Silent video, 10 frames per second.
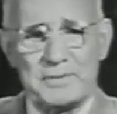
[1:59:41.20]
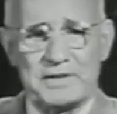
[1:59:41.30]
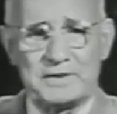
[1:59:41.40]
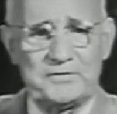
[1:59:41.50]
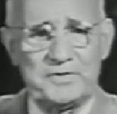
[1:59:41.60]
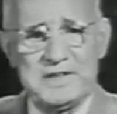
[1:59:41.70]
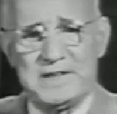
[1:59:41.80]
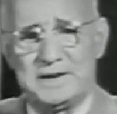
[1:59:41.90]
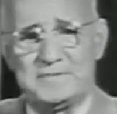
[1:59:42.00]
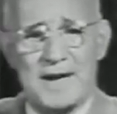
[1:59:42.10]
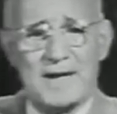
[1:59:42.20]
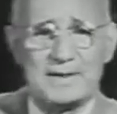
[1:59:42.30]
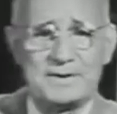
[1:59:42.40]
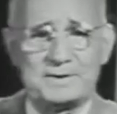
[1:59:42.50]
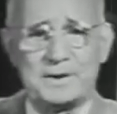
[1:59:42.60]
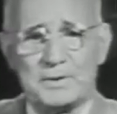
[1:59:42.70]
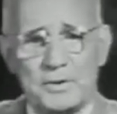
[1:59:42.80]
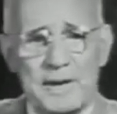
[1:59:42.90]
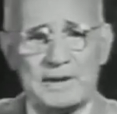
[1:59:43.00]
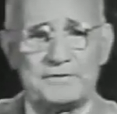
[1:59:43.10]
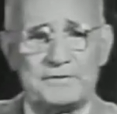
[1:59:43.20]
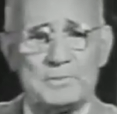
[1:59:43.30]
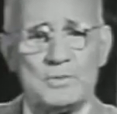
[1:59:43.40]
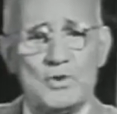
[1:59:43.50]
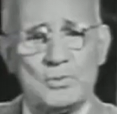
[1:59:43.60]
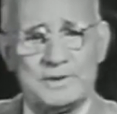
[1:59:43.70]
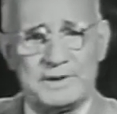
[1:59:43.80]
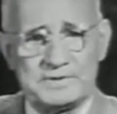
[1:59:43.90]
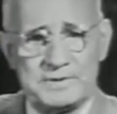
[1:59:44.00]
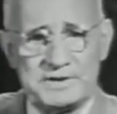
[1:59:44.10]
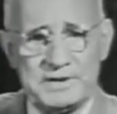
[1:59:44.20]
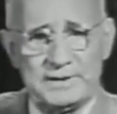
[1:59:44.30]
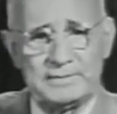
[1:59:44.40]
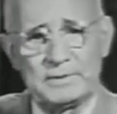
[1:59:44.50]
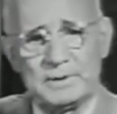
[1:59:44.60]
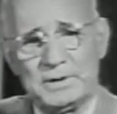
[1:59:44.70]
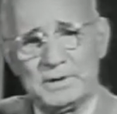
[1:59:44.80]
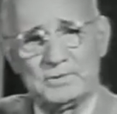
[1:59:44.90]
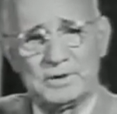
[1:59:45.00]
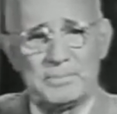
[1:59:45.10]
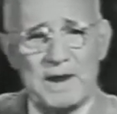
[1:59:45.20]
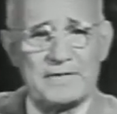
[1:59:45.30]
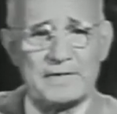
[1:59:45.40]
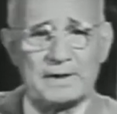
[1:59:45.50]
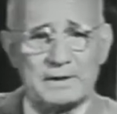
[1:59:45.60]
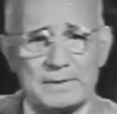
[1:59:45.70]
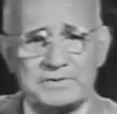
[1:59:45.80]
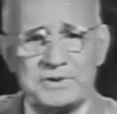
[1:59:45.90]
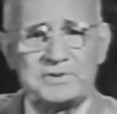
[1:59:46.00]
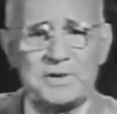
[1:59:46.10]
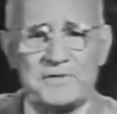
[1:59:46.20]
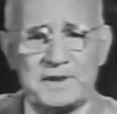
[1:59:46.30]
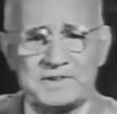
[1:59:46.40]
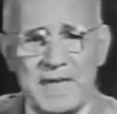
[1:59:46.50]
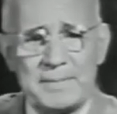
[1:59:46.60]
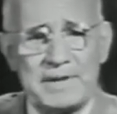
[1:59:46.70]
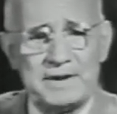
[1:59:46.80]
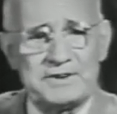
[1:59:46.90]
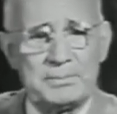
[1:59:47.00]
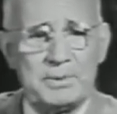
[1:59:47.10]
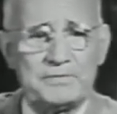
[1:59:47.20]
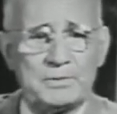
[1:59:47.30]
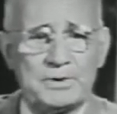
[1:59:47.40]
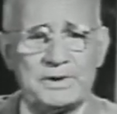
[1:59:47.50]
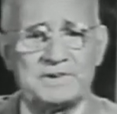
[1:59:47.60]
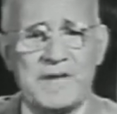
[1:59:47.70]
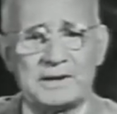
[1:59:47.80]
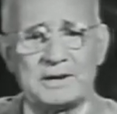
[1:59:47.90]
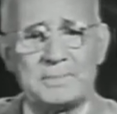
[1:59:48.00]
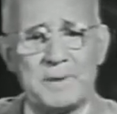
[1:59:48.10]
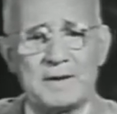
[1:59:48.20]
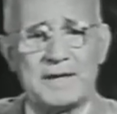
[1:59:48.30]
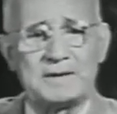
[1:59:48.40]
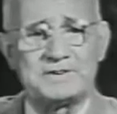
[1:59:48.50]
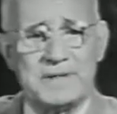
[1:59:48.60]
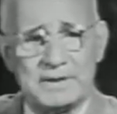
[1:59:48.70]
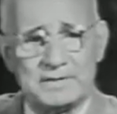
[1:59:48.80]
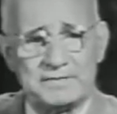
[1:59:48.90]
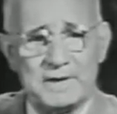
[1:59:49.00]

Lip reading: that free advice, no matter from whom it is received, will bear the closest of examination before it is acted upon as safe.